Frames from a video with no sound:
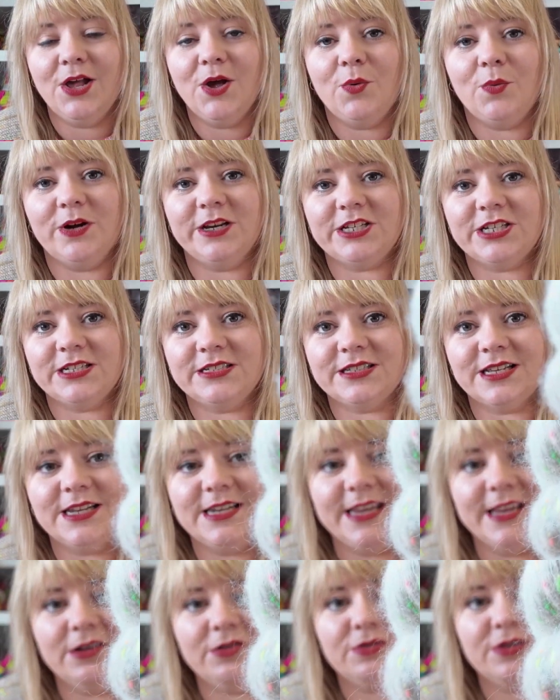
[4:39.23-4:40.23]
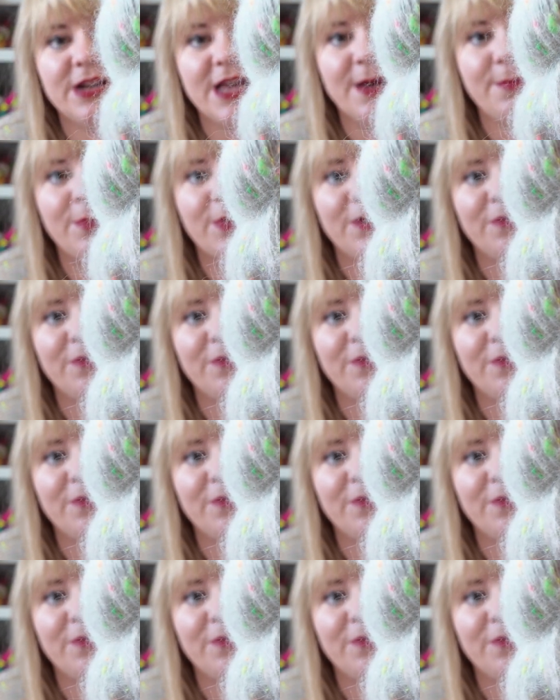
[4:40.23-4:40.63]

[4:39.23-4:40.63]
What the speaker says: which is Neon Nep